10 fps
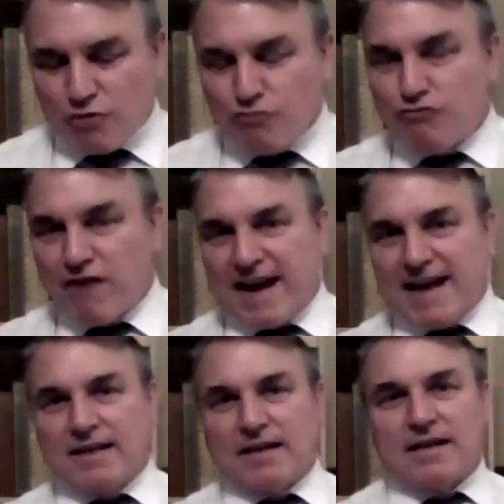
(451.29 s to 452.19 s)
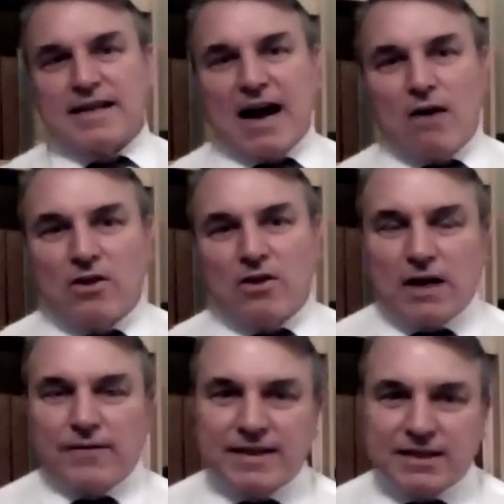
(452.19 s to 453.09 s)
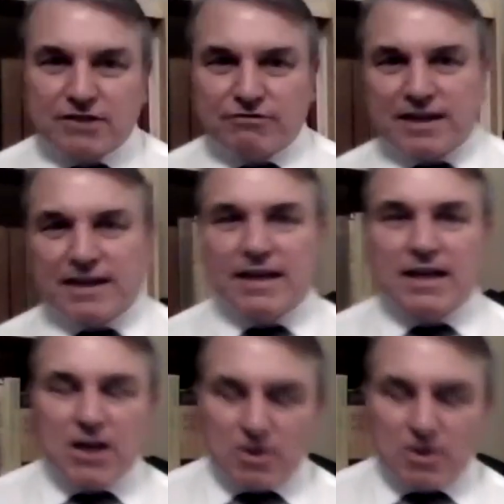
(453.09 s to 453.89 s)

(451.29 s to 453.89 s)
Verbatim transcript: read the outline of history